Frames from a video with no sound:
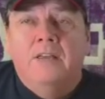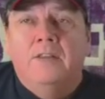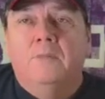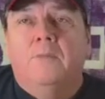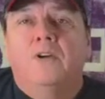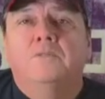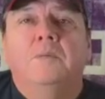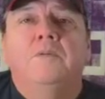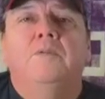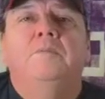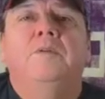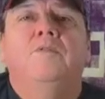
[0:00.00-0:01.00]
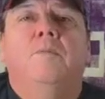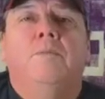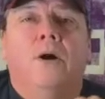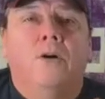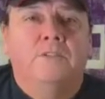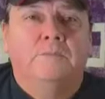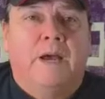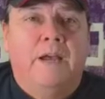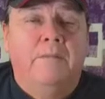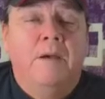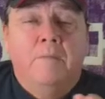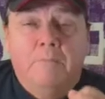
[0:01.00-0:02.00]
the most people would be repulsed by him.